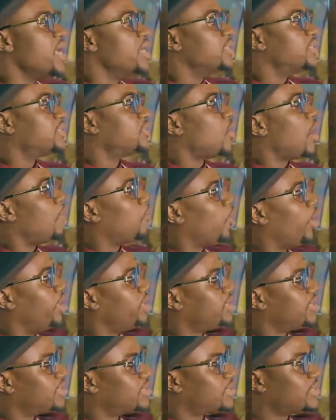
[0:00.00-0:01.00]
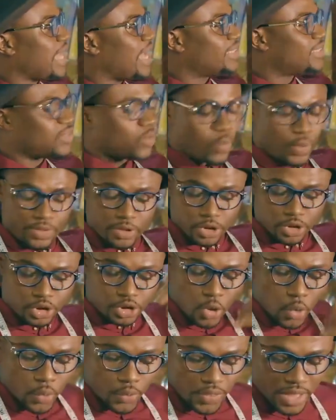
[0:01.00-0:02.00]
So I'm going to start with the
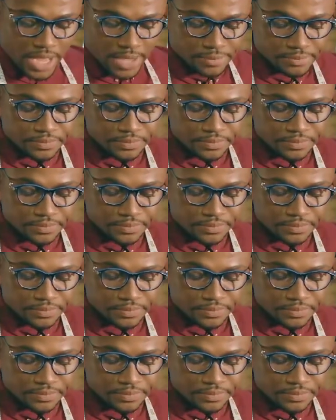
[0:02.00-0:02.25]
shoulder.